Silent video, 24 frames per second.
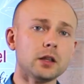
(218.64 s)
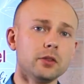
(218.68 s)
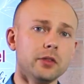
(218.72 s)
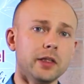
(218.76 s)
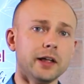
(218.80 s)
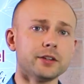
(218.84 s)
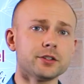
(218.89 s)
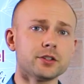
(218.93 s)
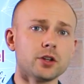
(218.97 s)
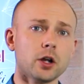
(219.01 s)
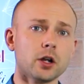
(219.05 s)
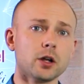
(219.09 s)

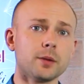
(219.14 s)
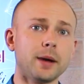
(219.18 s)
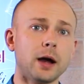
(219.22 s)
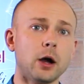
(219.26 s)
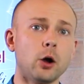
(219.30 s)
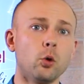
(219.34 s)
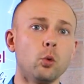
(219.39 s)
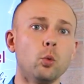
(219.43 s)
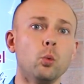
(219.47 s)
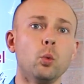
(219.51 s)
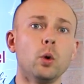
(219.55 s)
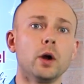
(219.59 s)
Let's talk
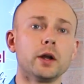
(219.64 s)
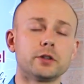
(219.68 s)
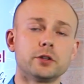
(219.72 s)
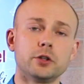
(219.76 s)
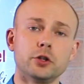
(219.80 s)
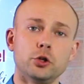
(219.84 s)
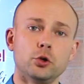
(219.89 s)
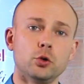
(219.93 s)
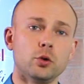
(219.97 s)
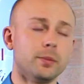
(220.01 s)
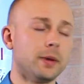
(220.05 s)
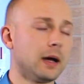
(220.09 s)
about what
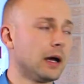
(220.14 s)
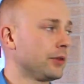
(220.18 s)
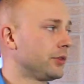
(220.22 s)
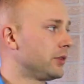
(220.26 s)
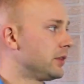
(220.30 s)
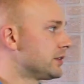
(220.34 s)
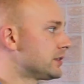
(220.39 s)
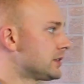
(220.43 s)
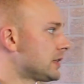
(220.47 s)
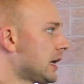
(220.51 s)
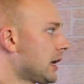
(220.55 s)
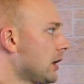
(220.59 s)
to do about
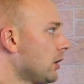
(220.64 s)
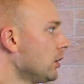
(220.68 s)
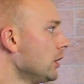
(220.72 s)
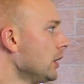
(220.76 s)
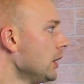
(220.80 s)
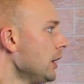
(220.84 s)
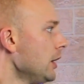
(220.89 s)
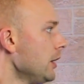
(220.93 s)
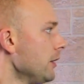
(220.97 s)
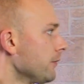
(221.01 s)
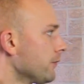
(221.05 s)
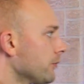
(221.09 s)
this now.
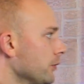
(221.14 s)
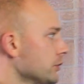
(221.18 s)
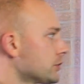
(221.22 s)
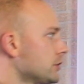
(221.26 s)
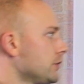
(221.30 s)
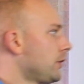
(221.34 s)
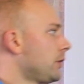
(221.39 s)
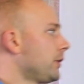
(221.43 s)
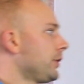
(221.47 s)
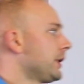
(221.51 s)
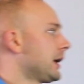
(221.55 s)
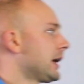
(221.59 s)
First
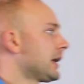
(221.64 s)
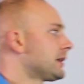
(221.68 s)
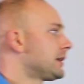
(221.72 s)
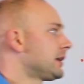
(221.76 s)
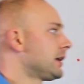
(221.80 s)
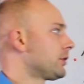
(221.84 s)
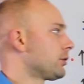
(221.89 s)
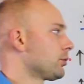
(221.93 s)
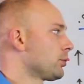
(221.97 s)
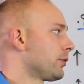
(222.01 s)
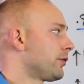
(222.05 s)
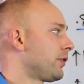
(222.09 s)
of all, you got to
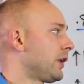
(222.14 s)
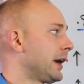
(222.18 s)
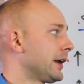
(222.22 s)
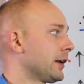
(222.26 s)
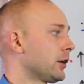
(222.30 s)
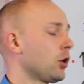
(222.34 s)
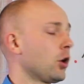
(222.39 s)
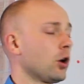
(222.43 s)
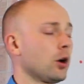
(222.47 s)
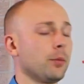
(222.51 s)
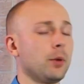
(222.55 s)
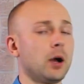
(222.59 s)
take the
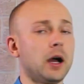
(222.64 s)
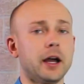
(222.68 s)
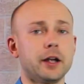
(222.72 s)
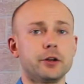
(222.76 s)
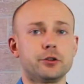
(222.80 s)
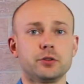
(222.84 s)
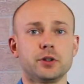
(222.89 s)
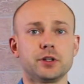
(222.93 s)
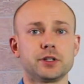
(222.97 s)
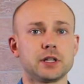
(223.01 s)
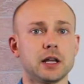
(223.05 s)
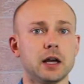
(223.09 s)
refined
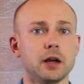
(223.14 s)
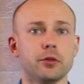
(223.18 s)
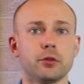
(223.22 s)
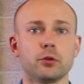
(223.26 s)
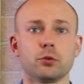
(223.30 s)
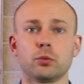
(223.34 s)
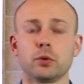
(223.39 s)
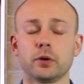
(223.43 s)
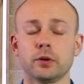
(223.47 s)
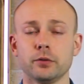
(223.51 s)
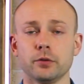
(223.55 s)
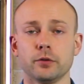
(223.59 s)
carbohydrates out.
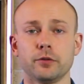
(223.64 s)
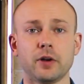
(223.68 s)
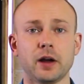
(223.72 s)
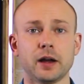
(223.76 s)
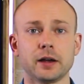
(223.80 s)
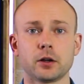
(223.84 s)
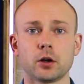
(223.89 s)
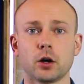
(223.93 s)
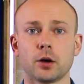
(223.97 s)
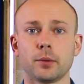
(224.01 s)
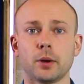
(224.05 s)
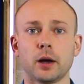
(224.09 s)
The re
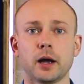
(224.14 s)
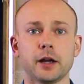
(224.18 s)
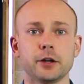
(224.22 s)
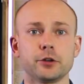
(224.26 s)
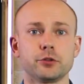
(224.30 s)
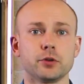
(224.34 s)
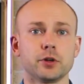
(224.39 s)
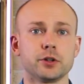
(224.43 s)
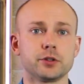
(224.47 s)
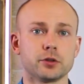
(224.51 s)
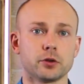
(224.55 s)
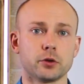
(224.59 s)
refined
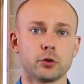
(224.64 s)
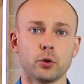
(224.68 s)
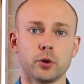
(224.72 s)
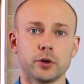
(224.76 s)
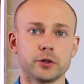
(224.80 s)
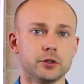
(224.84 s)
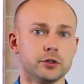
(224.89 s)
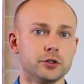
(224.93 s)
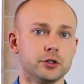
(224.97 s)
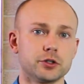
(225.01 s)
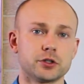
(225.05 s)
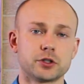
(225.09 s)
carbohydrates are
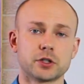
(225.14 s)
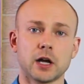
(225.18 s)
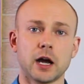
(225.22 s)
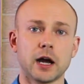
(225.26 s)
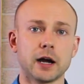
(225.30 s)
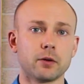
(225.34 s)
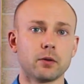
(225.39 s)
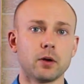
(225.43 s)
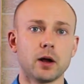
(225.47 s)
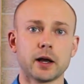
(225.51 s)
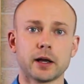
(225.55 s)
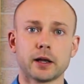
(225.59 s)
going to just
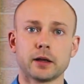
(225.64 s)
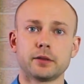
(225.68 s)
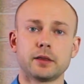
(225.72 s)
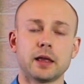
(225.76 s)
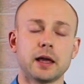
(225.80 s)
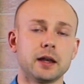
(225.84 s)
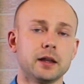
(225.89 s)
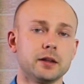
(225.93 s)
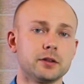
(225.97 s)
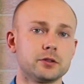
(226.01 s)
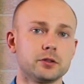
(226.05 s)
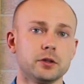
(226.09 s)
skyrocket
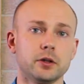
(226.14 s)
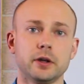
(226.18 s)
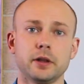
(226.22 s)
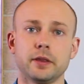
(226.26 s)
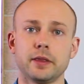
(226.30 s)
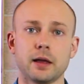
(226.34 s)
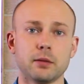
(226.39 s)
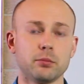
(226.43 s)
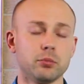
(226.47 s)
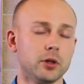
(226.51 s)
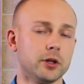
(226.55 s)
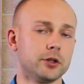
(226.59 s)
that insulin
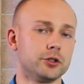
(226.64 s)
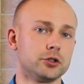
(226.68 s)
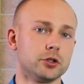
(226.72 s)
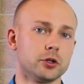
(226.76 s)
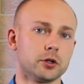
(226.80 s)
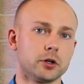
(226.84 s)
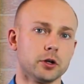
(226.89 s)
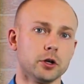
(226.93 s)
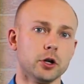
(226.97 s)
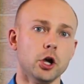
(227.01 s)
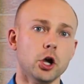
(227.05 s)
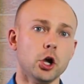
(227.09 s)
and that blood
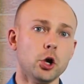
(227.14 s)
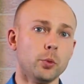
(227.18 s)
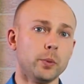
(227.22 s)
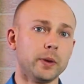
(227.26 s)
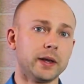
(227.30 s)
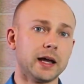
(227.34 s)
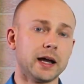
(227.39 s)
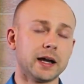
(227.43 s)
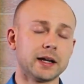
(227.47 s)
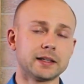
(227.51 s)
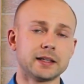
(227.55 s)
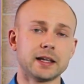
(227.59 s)
sugar. We
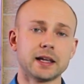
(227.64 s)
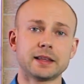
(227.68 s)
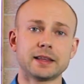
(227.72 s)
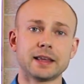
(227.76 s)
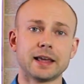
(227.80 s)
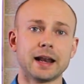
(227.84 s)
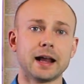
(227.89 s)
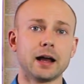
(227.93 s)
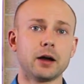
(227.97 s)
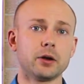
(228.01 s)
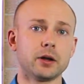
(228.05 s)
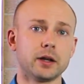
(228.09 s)
got to take
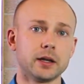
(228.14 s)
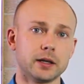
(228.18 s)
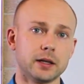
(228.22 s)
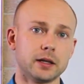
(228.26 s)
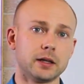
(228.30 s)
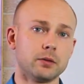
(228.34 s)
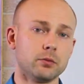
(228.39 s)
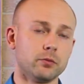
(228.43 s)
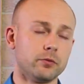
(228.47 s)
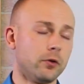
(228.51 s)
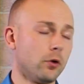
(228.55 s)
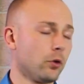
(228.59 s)
that out and
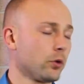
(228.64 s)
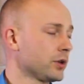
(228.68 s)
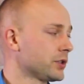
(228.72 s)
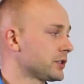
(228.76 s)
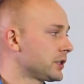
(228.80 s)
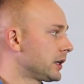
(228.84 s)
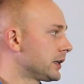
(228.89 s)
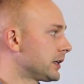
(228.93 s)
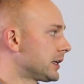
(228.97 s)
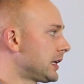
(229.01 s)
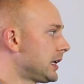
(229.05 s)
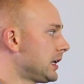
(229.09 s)

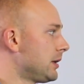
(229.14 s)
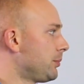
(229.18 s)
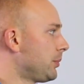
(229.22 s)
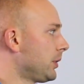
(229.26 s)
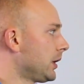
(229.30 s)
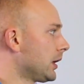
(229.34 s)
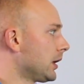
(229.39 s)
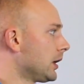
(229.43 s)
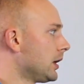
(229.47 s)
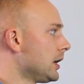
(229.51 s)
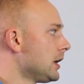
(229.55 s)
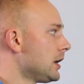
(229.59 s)
focus on
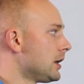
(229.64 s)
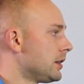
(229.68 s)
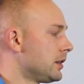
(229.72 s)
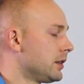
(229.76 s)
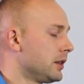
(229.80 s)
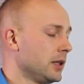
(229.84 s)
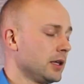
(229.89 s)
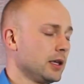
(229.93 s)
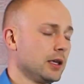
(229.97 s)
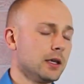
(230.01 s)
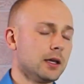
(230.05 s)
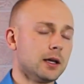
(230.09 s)
keeping
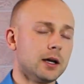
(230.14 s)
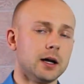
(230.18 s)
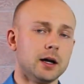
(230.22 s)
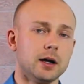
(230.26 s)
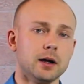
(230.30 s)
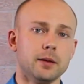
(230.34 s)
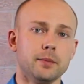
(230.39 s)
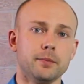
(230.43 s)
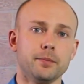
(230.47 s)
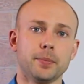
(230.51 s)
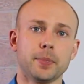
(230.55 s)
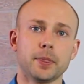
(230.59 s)
the
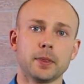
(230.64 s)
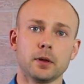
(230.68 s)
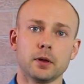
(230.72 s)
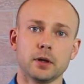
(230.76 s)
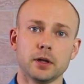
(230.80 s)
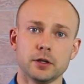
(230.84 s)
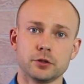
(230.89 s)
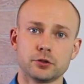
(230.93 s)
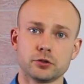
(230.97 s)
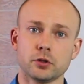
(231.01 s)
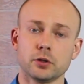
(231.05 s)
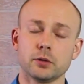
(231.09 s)
um,
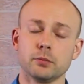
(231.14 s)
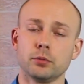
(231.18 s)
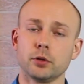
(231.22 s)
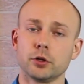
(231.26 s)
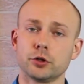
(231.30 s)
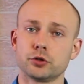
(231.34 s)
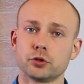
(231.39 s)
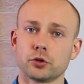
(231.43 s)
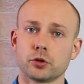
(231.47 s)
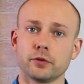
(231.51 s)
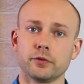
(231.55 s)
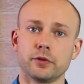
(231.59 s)
insulin and
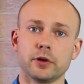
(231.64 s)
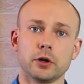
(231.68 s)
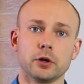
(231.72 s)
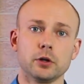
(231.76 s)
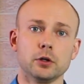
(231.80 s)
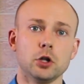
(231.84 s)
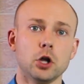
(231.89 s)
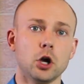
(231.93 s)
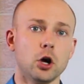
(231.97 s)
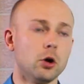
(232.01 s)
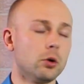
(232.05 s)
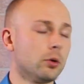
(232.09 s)
blood sugar very
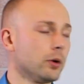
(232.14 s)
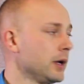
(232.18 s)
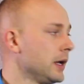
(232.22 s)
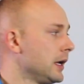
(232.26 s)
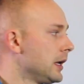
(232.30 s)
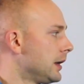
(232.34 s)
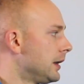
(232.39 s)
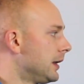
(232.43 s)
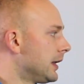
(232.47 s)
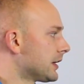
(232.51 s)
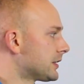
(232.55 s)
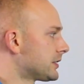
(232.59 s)
low.
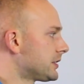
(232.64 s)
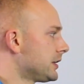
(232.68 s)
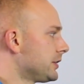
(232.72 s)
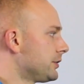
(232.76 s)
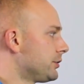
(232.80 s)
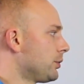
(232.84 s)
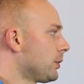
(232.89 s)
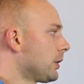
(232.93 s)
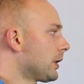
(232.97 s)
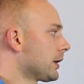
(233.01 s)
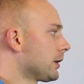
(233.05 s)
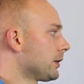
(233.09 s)
Next
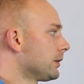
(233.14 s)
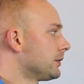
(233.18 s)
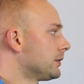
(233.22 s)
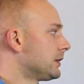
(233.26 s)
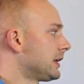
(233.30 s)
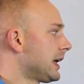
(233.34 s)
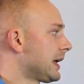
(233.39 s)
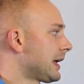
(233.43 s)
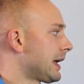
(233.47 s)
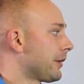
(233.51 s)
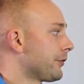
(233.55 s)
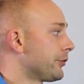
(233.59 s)
is you want to
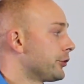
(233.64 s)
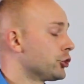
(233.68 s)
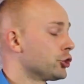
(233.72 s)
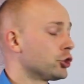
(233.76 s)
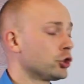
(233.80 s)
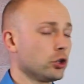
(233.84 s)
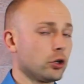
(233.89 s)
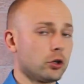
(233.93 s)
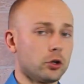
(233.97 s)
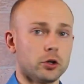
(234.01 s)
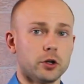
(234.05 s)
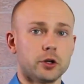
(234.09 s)
take out the
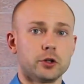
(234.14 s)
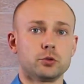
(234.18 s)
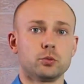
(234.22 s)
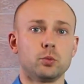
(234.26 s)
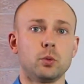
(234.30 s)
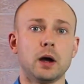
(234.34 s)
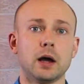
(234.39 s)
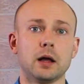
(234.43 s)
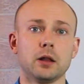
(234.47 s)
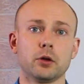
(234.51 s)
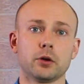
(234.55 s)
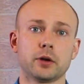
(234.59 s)
sugar as
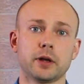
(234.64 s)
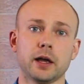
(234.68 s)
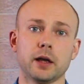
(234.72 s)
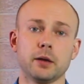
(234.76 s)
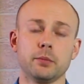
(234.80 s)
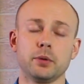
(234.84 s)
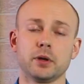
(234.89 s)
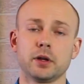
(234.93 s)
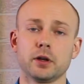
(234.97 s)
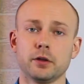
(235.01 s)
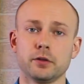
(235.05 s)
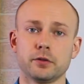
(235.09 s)
well, okay?
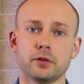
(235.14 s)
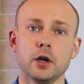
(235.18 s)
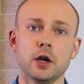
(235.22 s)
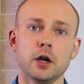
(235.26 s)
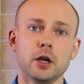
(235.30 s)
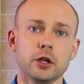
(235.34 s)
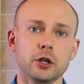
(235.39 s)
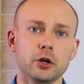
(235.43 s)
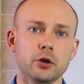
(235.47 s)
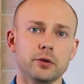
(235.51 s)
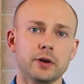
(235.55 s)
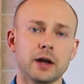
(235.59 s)
Because
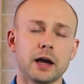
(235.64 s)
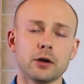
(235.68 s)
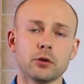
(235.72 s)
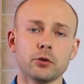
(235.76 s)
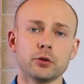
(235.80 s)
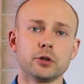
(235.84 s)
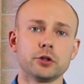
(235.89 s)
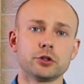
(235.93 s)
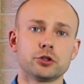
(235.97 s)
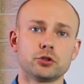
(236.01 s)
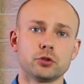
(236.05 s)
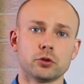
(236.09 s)
you know not
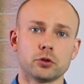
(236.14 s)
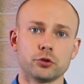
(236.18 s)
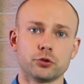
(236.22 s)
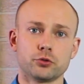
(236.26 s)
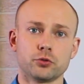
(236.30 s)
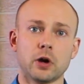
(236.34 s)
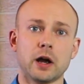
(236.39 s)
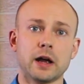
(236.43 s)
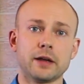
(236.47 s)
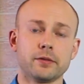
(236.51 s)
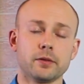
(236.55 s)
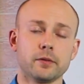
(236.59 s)
only does sugar
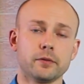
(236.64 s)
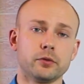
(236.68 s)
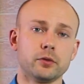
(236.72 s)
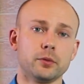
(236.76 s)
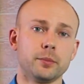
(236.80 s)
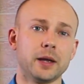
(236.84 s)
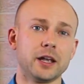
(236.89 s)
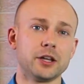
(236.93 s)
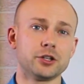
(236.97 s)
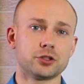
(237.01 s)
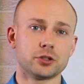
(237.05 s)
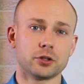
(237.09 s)
drive
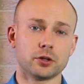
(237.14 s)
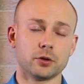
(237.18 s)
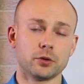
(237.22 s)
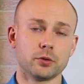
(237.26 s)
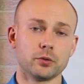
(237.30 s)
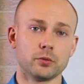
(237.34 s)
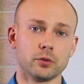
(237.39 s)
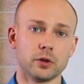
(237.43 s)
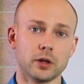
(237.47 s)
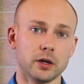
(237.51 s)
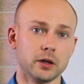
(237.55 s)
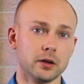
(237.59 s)
inflammation,
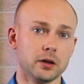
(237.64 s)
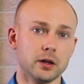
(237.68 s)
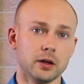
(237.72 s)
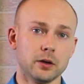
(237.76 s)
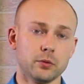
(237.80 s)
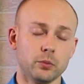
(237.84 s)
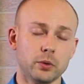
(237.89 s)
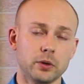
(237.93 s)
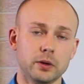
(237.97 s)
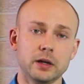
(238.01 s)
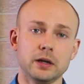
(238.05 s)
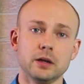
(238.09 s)
and, and
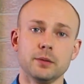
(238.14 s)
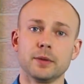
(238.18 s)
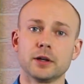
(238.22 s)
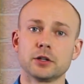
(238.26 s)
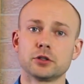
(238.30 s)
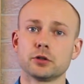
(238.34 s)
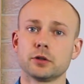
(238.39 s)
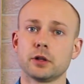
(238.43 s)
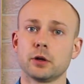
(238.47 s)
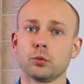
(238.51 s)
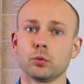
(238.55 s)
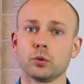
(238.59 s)
and we need to
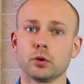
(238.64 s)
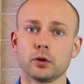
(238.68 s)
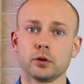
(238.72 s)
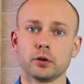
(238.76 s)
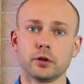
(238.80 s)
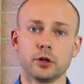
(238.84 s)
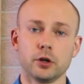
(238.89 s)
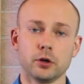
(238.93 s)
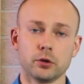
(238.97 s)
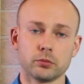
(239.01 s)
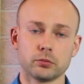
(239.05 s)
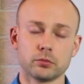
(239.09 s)
make sure that
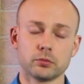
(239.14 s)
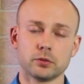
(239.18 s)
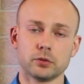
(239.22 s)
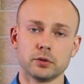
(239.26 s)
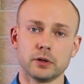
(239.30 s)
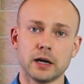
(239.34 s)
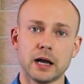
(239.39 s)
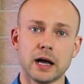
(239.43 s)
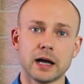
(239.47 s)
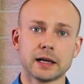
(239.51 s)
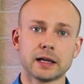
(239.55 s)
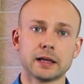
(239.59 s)
we're you know
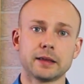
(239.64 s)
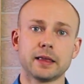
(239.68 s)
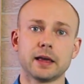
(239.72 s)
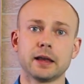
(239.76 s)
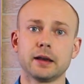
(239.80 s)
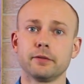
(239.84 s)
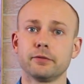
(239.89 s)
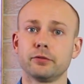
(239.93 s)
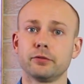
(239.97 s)
knocking that